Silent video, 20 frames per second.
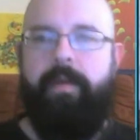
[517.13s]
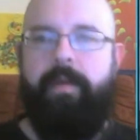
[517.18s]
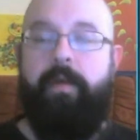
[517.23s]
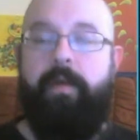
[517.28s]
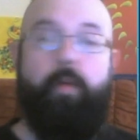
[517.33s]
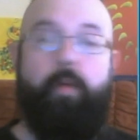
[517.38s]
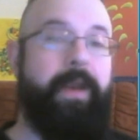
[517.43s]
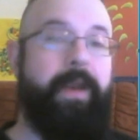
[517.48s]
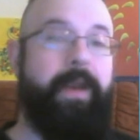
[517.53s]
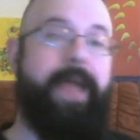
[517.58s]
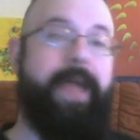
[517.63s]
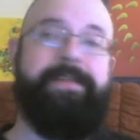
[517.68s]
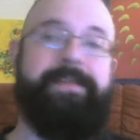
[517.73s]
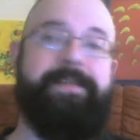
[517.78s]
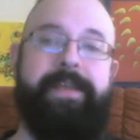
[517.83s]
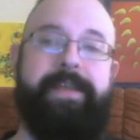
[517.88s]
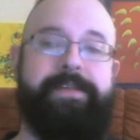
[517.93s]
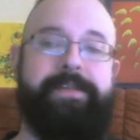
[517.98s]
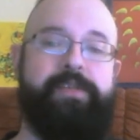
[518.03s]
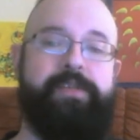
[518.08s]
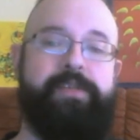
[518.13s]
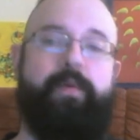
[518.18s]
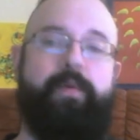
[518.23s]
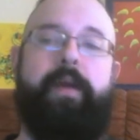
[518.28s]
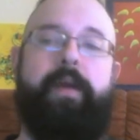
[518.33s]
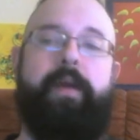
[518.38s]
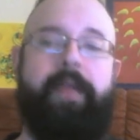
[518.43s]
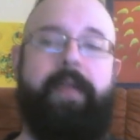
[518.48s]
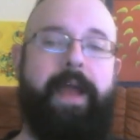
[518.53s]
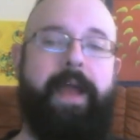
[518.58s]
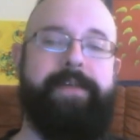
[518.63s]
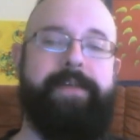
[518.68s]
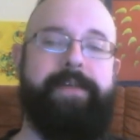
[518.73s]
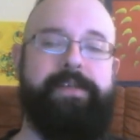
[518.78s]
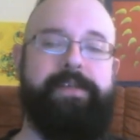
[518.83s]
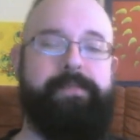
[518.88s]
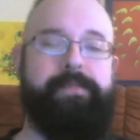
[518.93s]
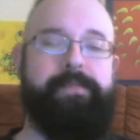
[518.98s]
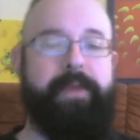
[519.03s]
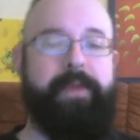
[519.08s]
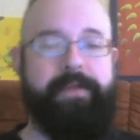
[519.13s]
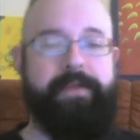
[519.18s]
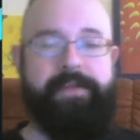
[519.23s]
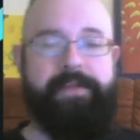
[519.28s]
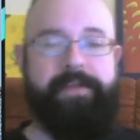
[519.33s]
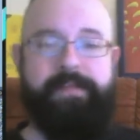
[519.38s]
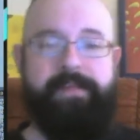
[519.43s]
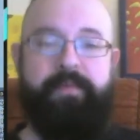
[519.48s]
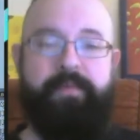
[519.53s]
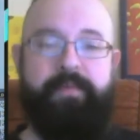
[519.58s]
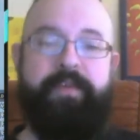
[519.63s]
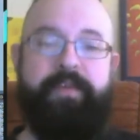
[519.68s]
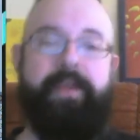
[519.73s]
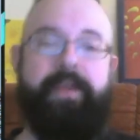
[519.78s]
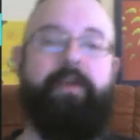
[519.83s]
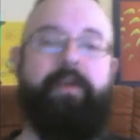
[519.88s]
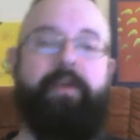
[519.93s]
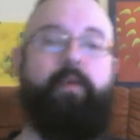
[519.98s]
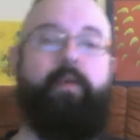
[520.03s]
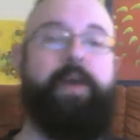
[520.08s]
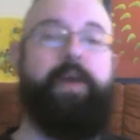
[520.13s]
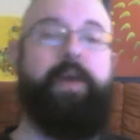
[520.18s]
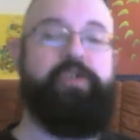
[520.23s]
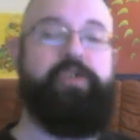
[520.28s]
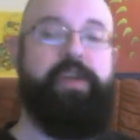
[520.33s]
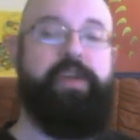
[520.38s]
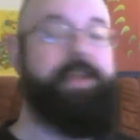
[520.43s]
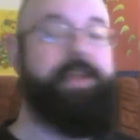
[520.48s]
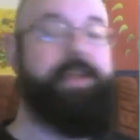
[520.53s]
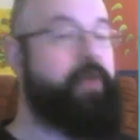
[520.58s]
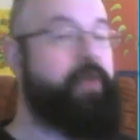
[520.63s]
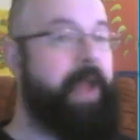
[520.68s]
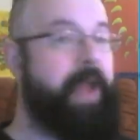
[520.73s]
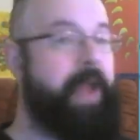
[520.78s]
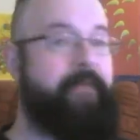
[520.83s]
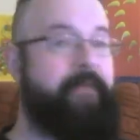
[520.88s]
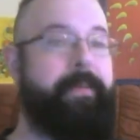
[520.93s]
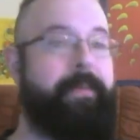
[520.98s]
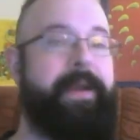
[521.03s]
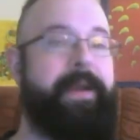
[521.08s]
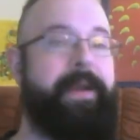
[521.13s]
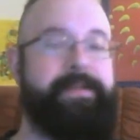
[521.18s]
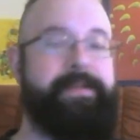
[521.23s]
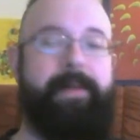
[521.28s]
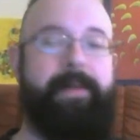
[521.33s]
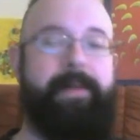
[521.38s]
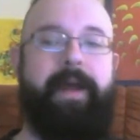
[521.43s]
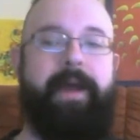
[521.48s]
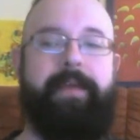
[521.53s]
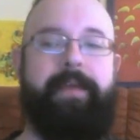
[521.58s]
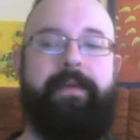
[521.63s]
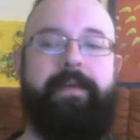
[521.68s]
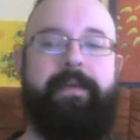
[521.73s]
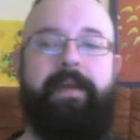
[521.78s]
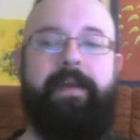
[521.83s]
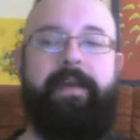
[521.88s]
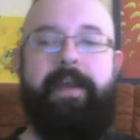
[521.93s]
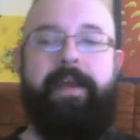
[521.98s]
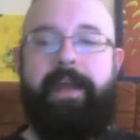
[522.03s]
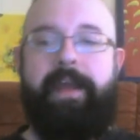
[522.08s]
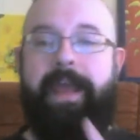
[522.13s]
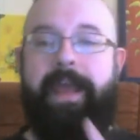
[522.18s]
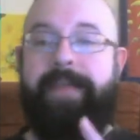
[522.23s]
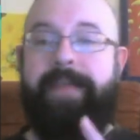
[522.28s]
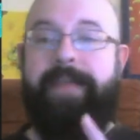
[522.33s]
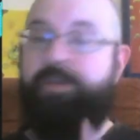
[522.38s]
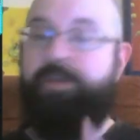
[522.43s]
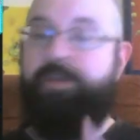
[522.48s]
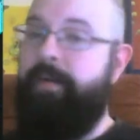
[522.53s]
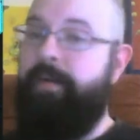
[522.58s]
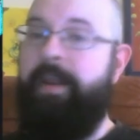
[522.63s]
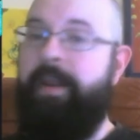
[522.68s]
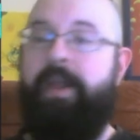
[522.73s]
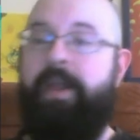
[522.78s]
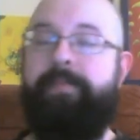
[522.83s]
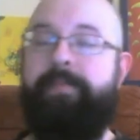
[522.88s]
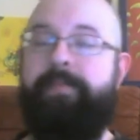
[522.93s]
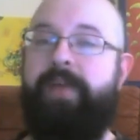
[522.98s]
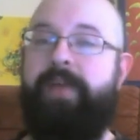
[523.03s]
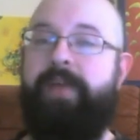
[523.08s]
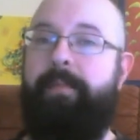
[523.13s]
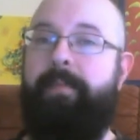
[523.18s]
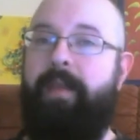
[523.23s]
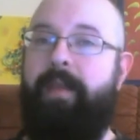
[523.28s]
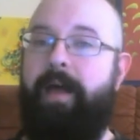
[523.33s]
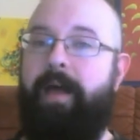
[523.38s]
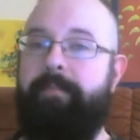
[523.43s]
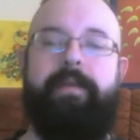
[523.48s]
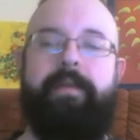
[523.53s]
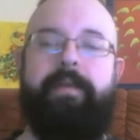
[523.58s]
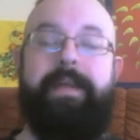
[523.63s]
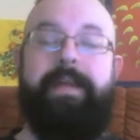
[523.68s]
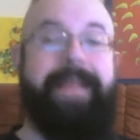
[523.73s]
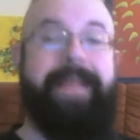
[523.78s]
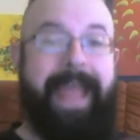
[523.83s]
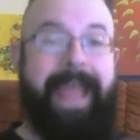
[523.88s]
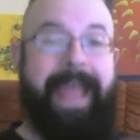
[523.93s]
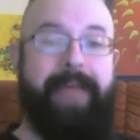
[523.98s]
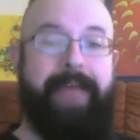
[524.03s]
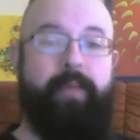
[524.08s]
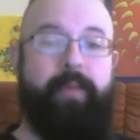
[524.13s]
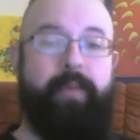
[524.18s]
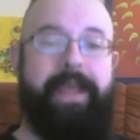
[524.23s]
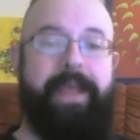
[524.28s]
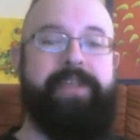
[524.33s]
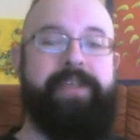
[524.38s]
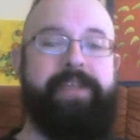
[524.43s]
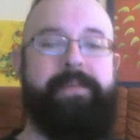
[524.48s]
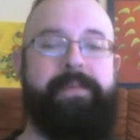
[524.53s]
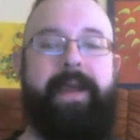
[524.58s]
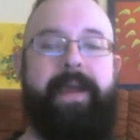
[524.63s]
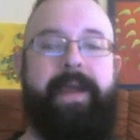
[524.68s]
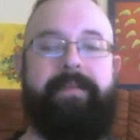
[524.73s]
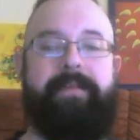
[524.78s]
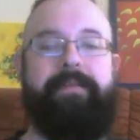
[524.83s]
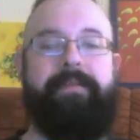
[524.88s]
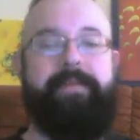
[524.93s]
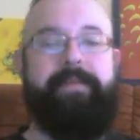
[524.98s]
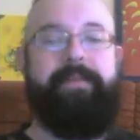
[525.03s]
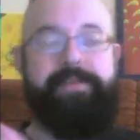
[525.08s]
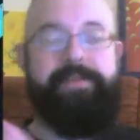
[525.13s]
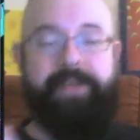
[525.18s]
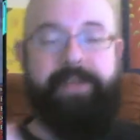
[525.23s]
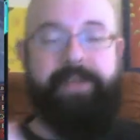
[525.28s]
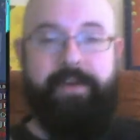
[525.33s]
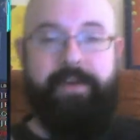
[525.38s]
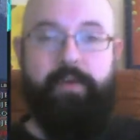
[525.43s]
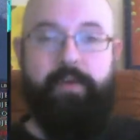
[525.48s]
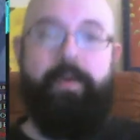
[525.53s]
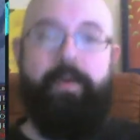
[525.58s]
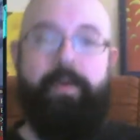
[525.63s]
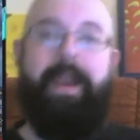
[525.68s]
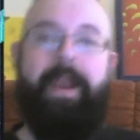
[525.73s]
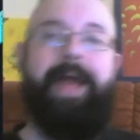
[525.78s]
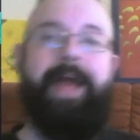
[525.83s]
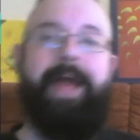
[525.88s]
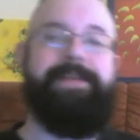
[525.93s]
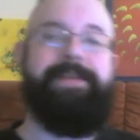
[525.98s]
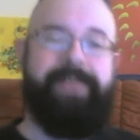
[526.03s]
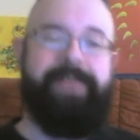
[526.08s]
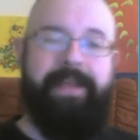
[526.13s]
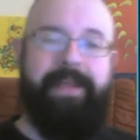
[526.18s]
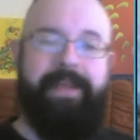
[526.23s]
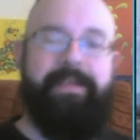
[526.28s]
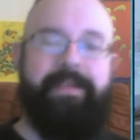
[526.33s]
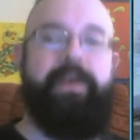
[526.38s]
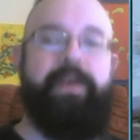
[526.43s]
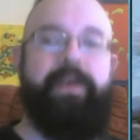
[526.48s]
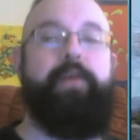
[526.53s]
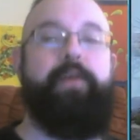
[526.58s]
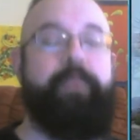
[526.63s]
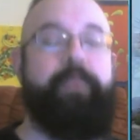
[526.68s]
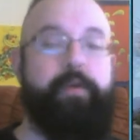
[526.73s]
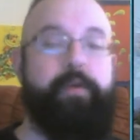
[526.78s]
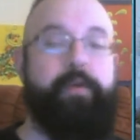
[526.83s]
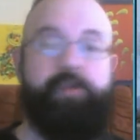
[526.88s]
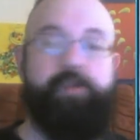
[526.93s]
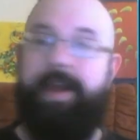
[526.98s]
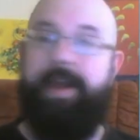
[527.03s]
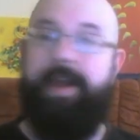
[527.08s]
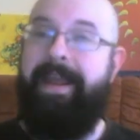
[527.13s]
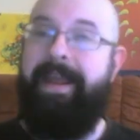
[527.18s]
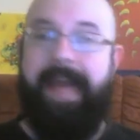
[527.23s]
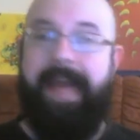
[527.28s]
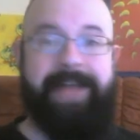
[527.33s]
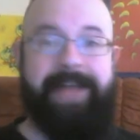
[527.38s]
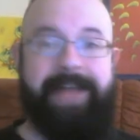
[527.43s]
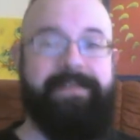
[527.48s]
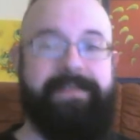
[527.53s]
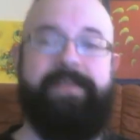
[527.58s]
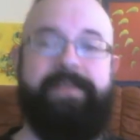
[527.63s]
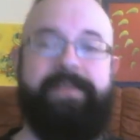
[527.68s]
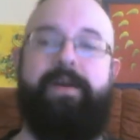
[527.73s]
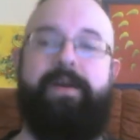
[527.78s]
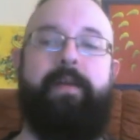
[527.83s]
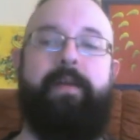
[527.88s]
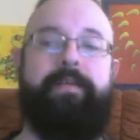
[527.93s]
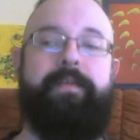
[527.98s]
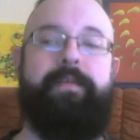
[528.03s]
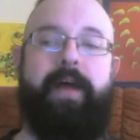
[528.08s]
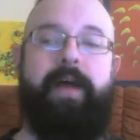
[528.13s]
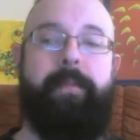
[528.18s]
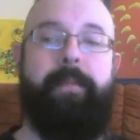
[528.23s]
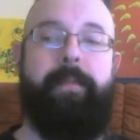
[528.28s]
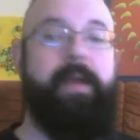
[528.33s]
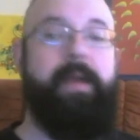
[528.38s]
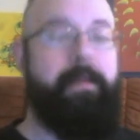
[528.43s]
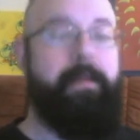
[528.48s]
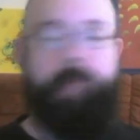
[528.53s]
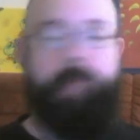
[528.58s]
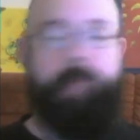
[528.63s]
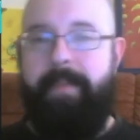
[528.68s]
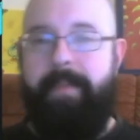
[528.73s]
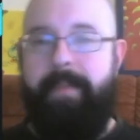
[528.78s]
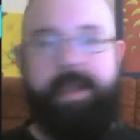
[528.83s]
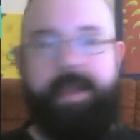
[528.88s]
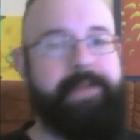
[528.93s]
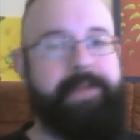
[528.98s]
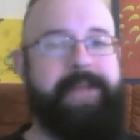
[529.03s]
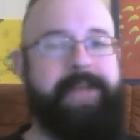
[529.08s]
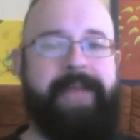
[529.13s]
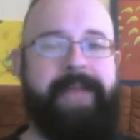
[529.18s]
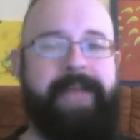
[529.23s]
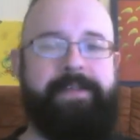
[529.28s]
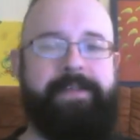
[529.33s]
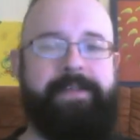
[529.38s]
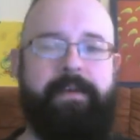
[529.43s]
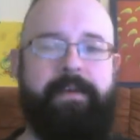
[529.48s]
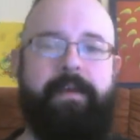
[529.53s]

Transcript: One last thing since we're on classes, because this particular question is on everybody's mind. It certainly comes up a lot, can we expect to see a new class in the near future? I get asked this all the time. Maybe an assassin.